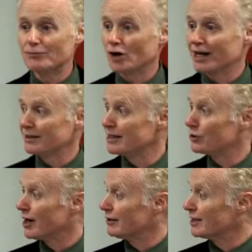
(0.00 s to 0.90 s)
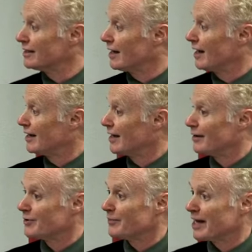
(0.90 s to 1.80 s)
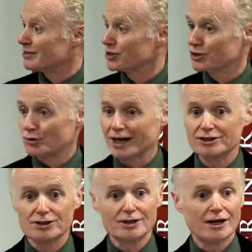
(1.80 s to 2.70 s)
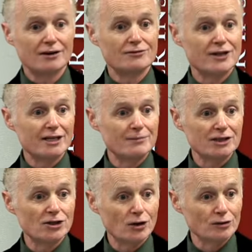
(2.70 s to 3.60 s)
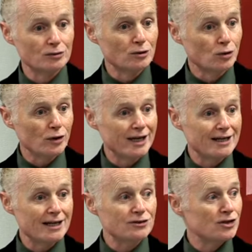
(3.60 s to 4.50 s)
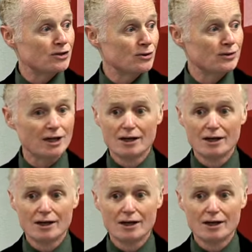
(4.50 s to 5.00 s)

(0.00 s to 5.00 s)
Brian Lee Crowley. I am the Managing Director of the Macdonald-Laurier Institute.